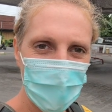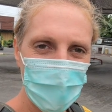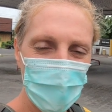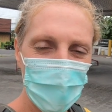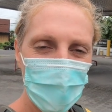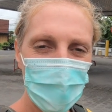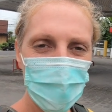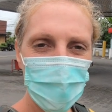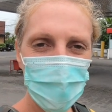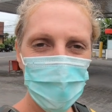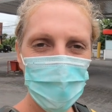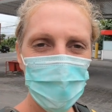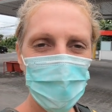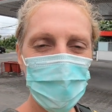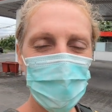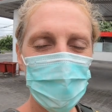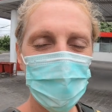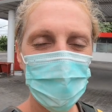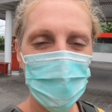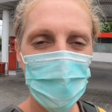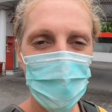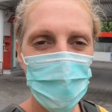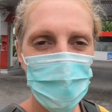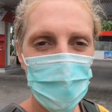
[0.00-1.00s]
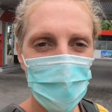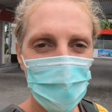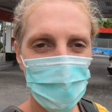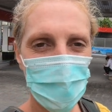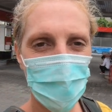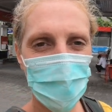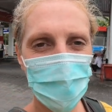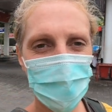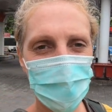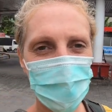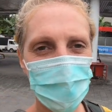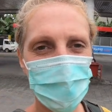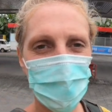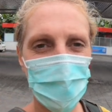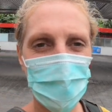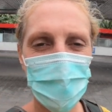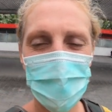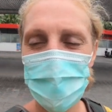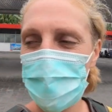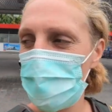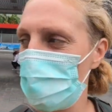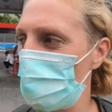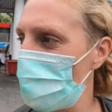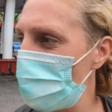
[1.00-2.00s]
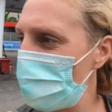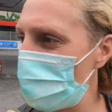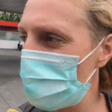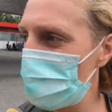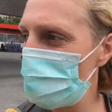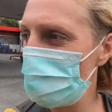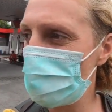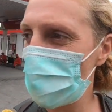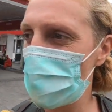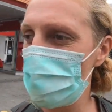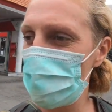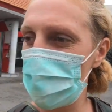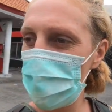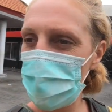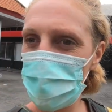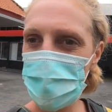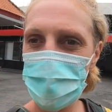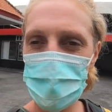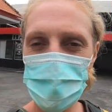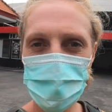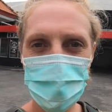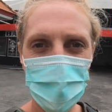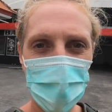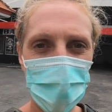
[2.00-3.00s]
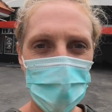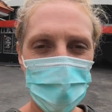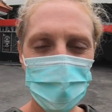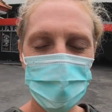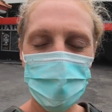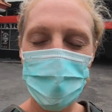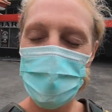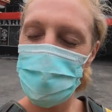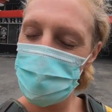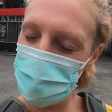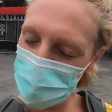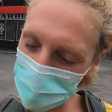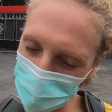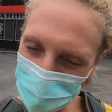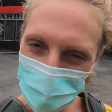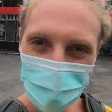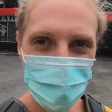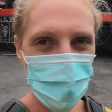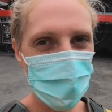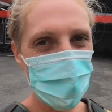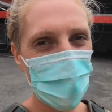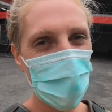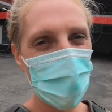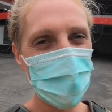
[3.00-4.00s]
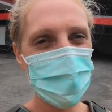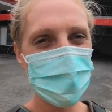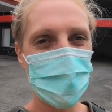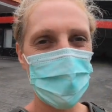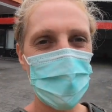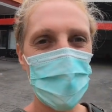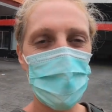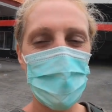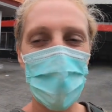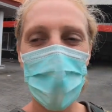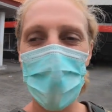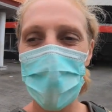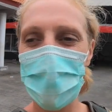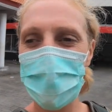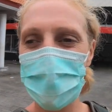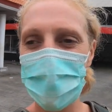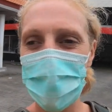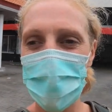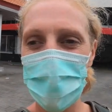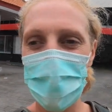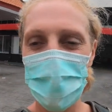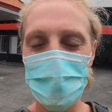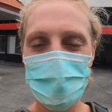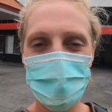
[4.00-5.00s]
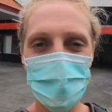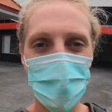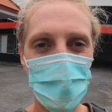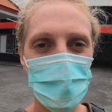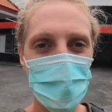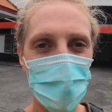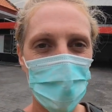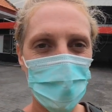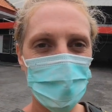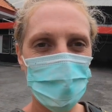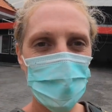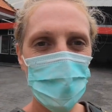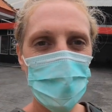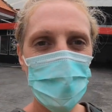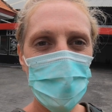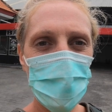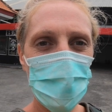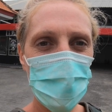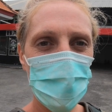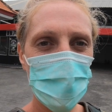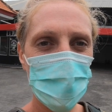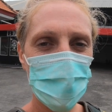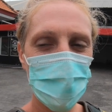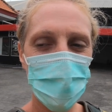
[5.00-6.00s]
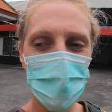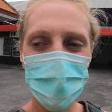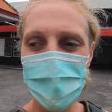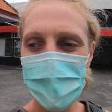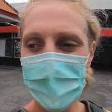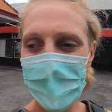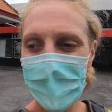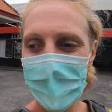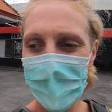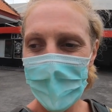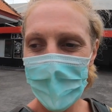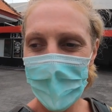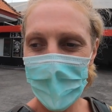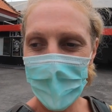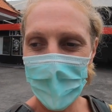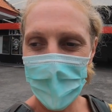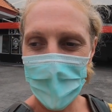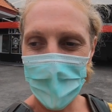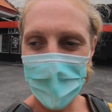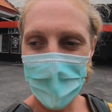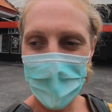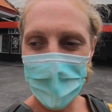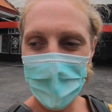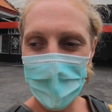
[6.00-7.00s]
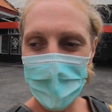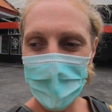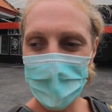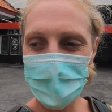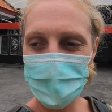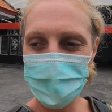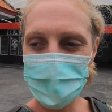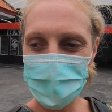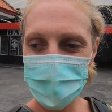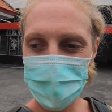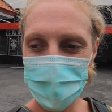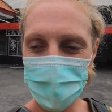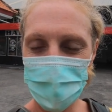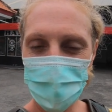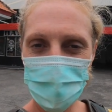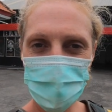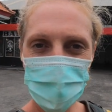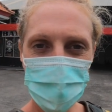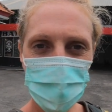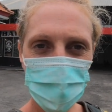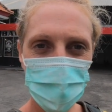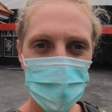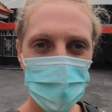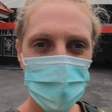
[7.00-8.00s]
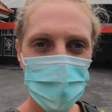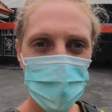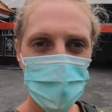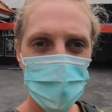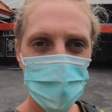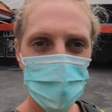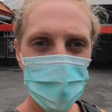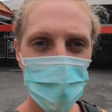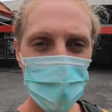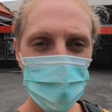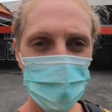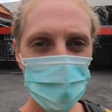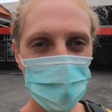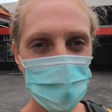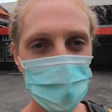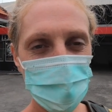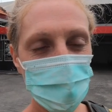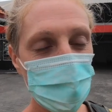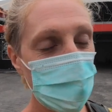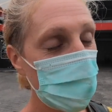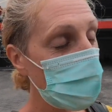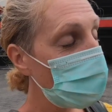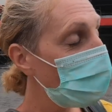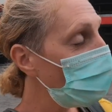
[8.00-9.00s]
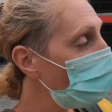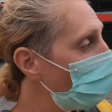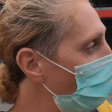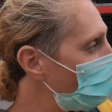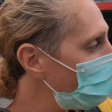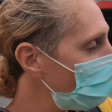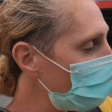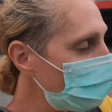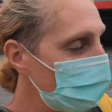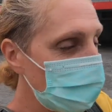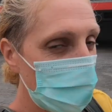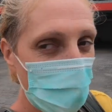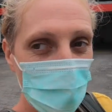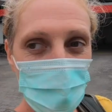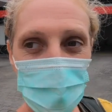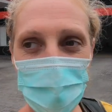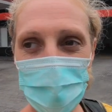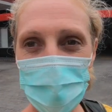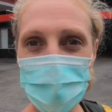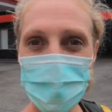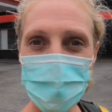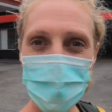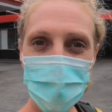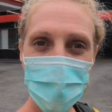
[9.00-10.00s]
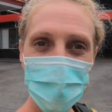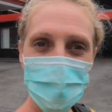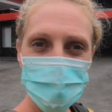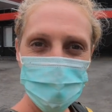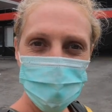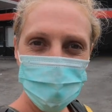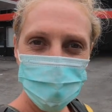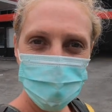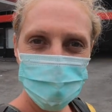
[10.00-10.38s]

Woohoo! So my bike is finally ready. I've got my luggage box on the back, and I've got my phone holder. And they've just filled it up with petrol, so I guess I'm ready to go.